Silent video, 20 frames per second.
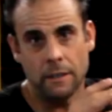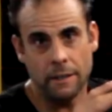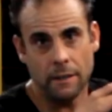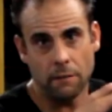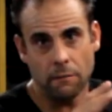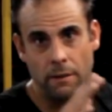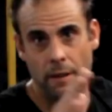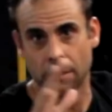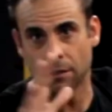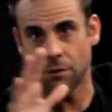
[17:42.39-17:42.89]
here,
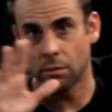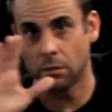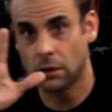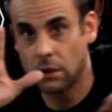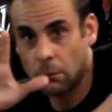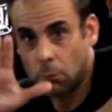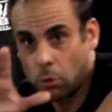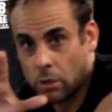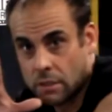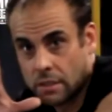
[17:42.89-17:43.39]
right? So a
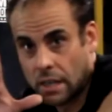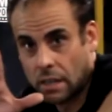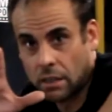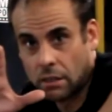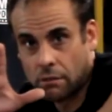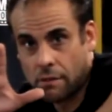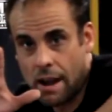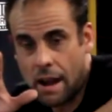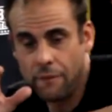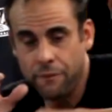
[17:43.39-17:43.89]
little more
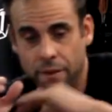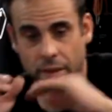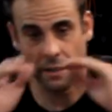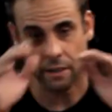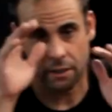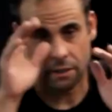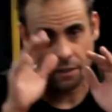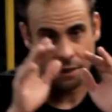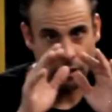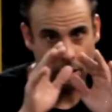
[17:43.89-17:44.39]
telegraphic
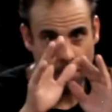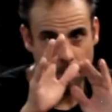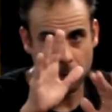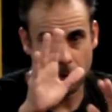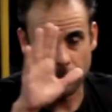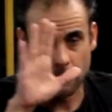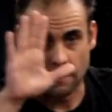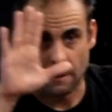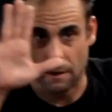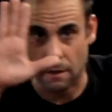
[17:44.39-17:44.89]
in here,
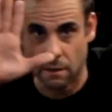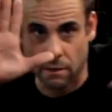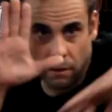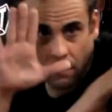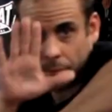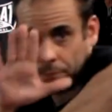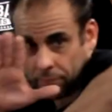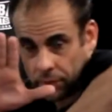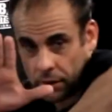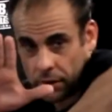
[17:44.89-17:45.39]
but
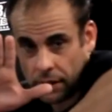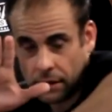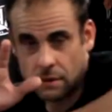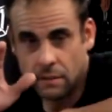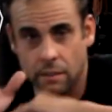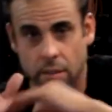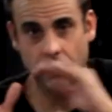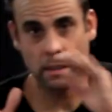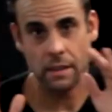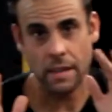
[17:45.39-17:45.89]

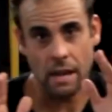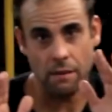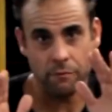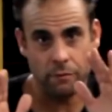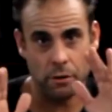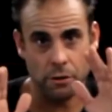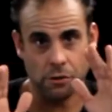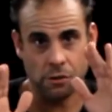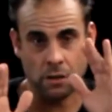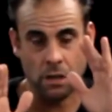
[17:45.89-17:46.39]
that's that
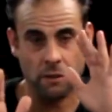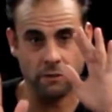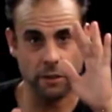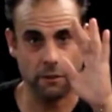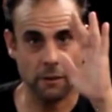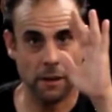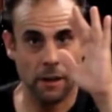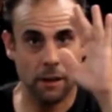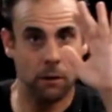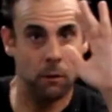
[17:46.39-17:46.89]
version of it,
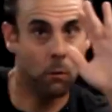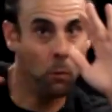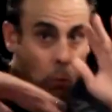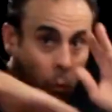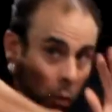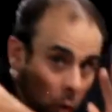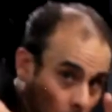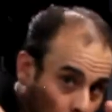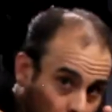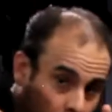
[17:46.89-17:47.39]
right?
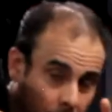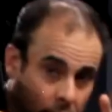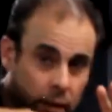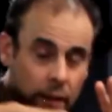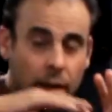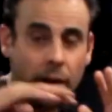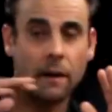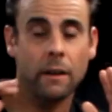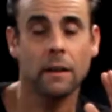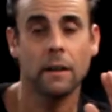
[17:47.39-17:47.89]
Boom, in
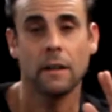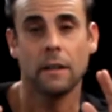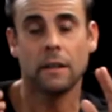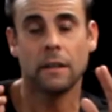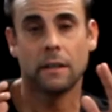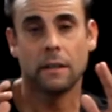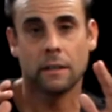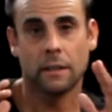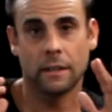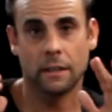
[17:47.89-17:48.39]
here,
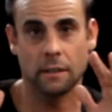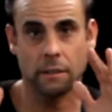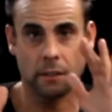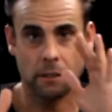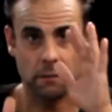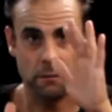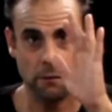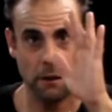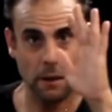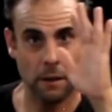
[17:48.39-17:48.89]
like
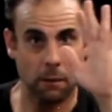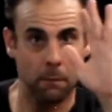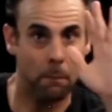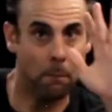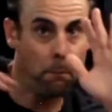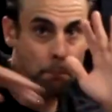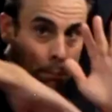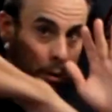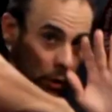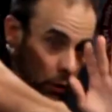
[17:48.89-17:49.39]
this, right?
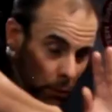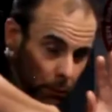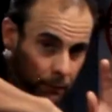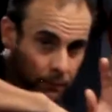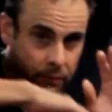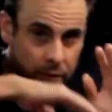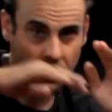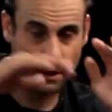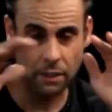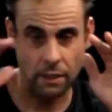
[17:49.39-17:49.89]
Boom,
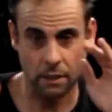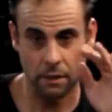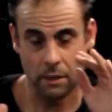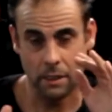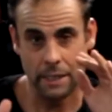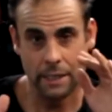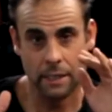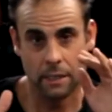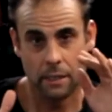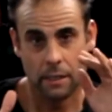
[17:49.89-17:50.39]
here.
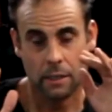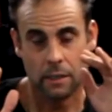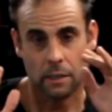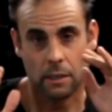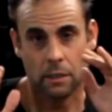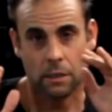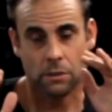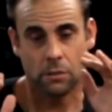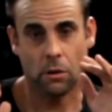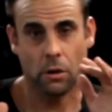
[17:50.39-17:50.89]

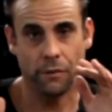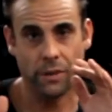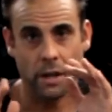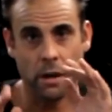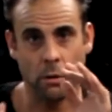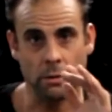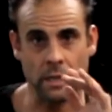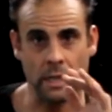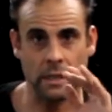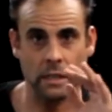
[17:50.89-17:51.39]
So if you
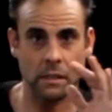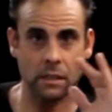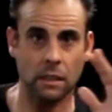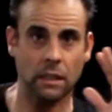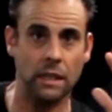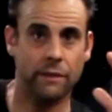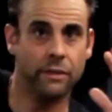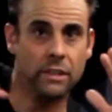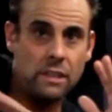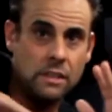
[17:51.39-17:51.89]
don't need to
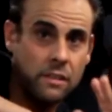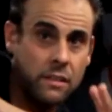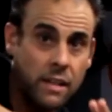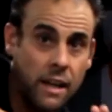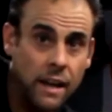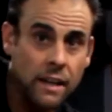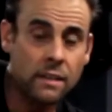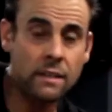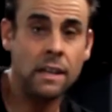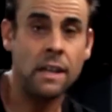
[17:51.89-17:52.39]
deliver this
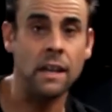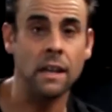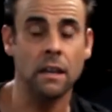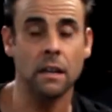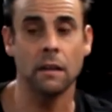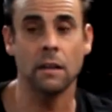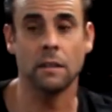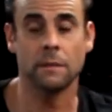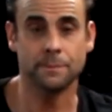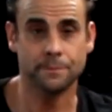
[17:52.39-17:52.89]

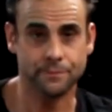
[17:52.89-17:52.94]
technique,